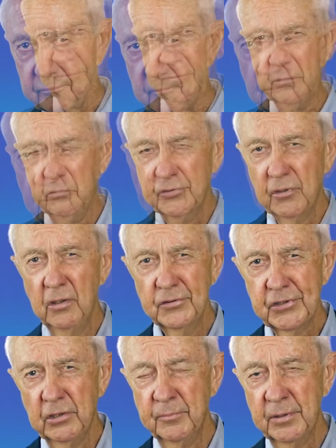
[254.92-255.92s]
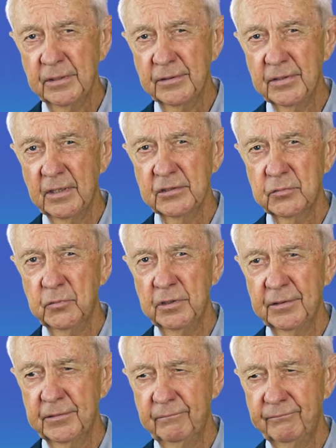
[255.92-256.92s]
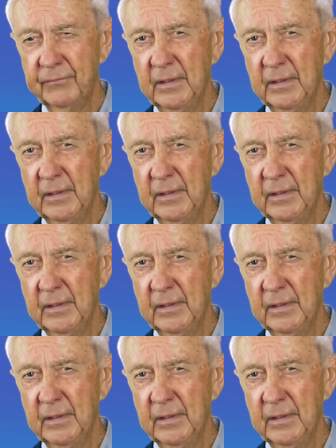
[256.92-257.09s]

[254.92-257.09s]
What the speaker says: He will also be in touch with